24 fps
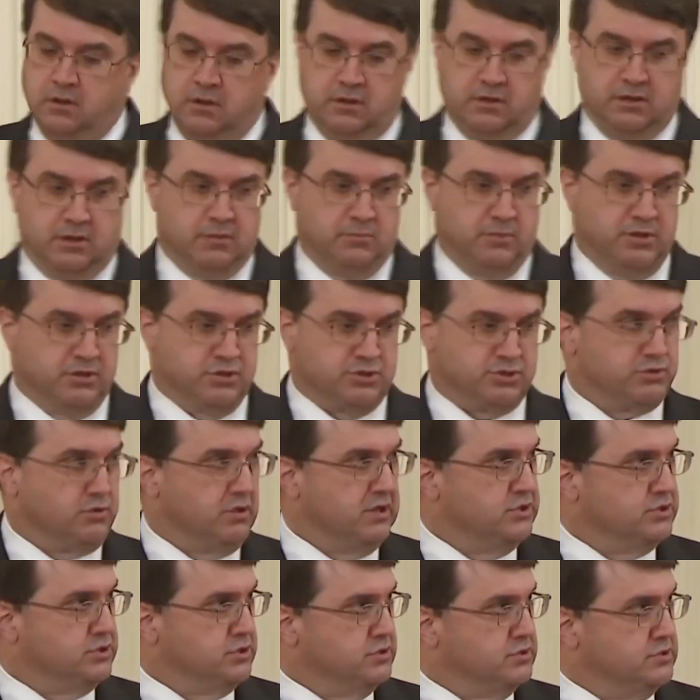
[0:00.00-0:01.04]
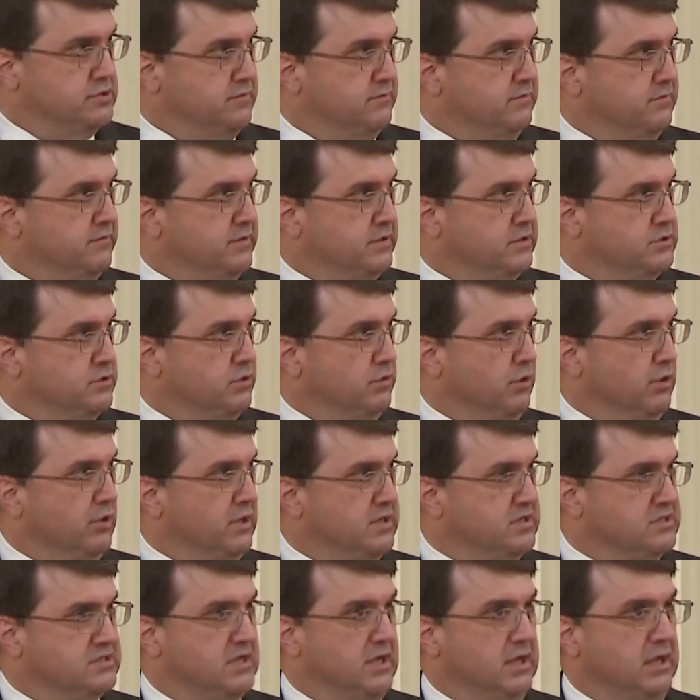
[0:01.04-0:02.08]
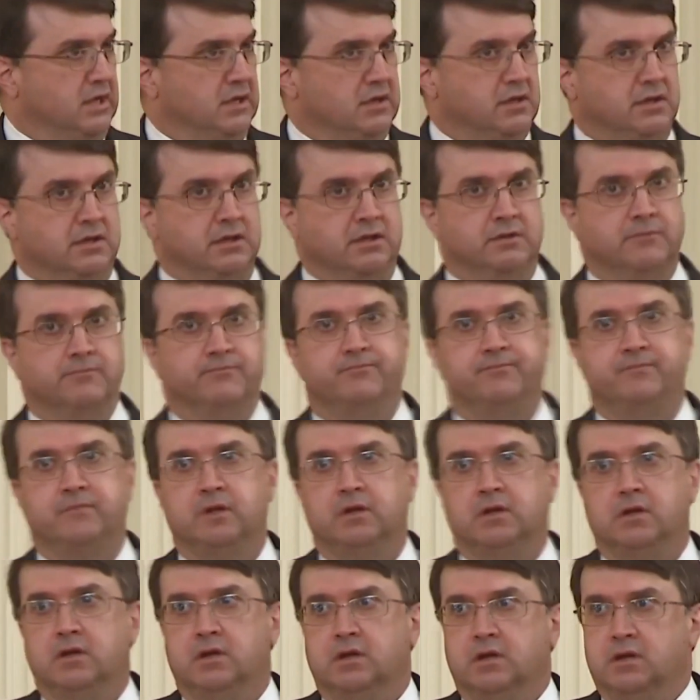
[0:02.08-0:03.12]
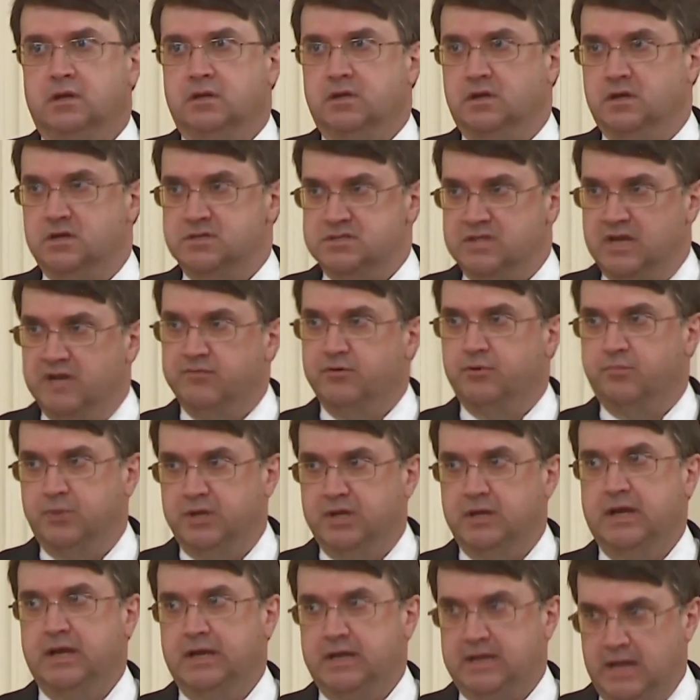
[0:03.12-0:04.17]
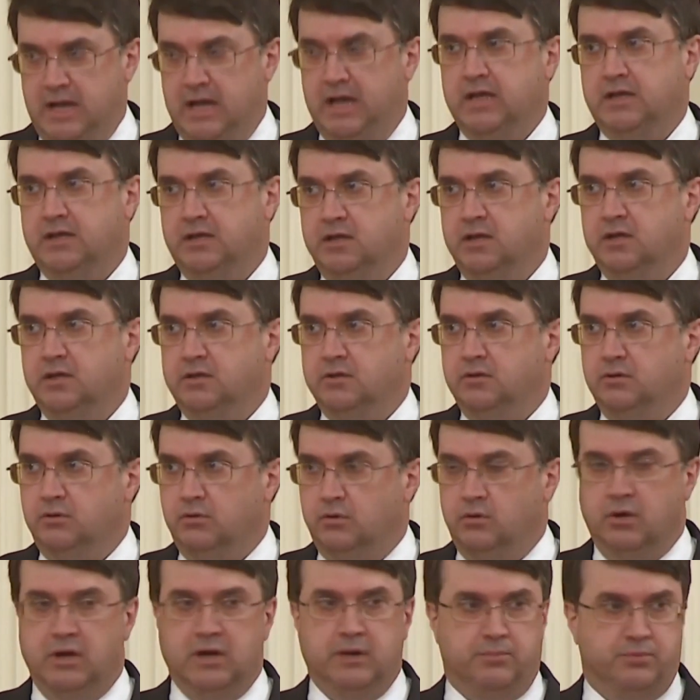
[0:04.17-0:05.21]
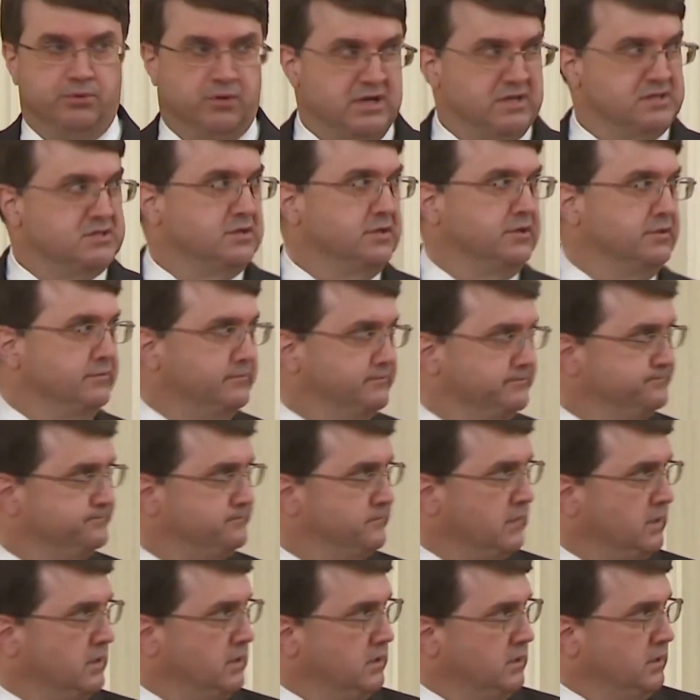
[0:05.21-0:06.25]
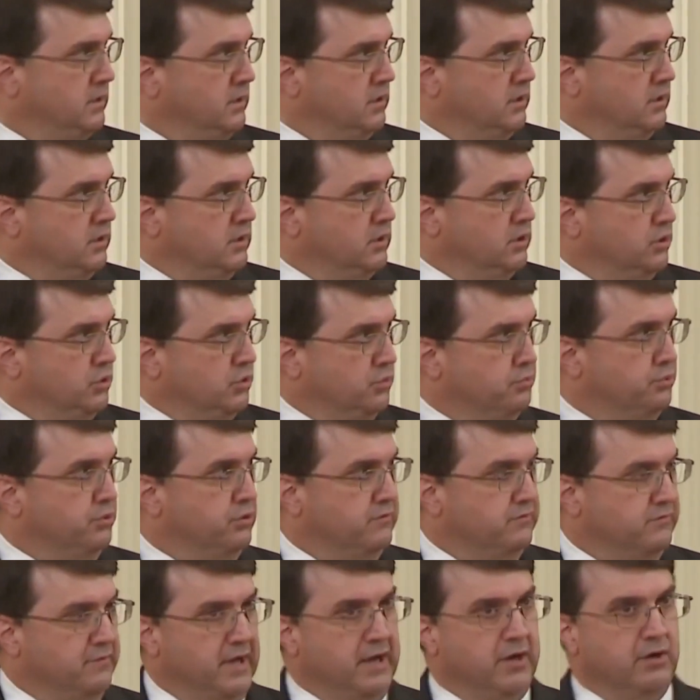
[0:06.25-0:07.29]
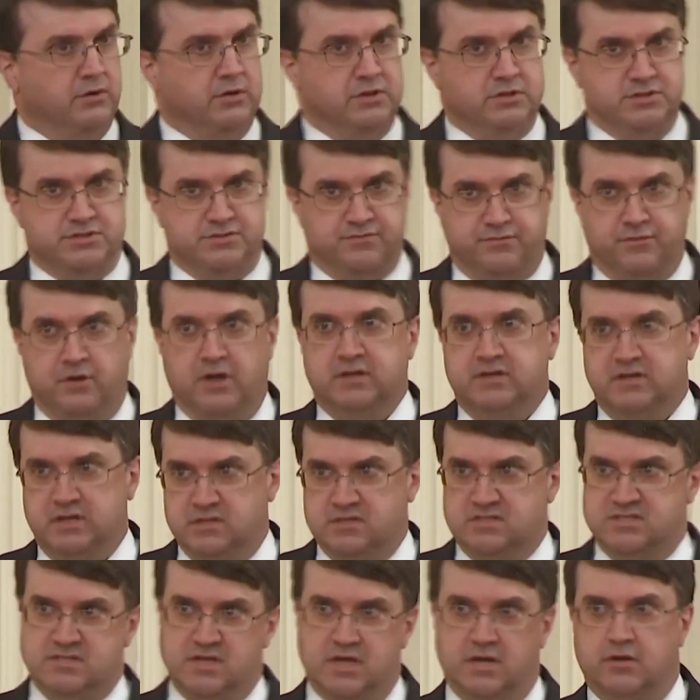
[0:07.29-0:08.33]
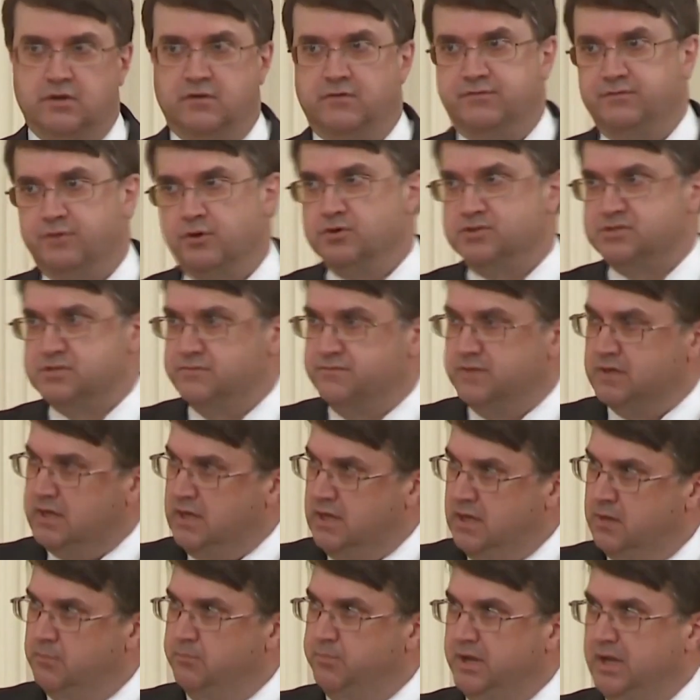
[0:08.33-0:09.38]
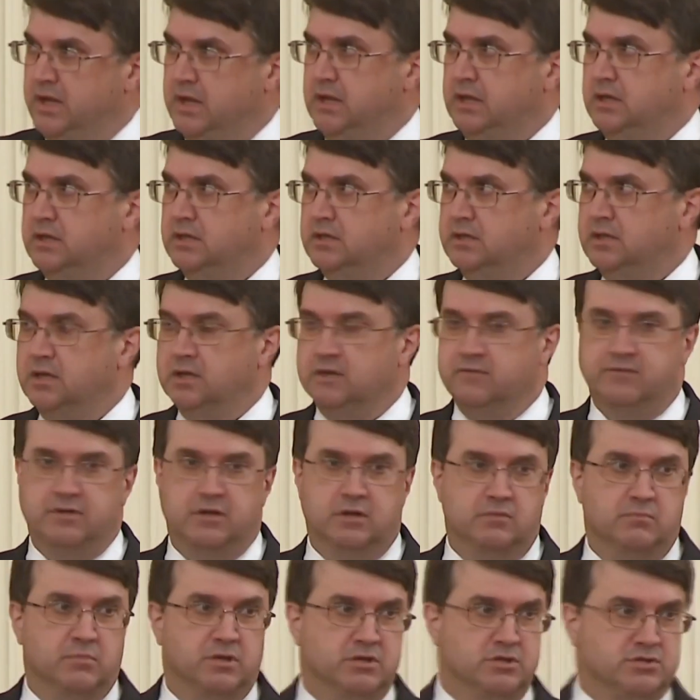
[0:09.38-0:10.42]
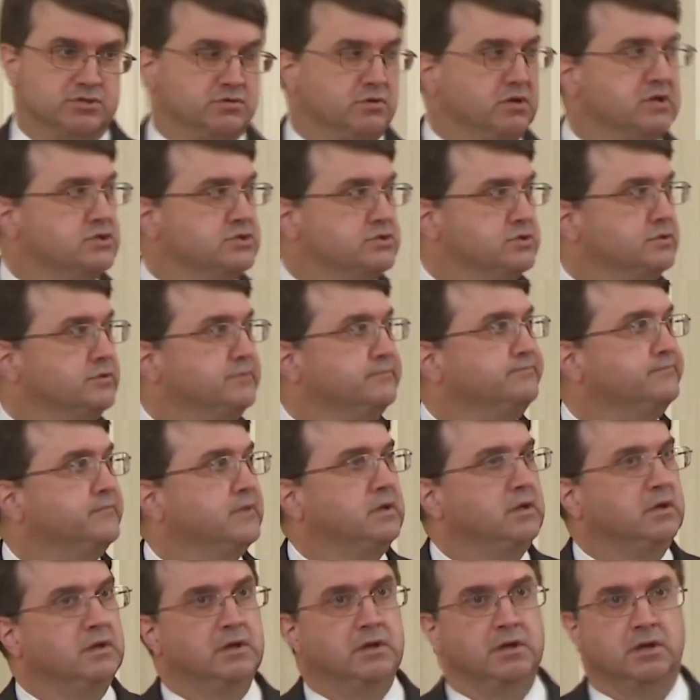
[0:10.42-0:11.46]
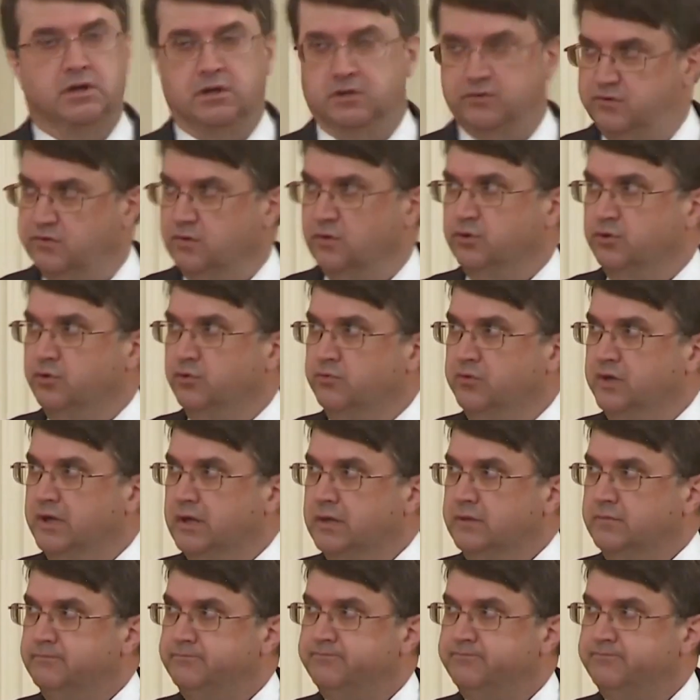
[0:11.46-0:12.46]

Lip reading: the administrations of a victorious candidate, there has never been a candidate or a president who put veterans front and center, first of the campaign and then of the administration, until you did.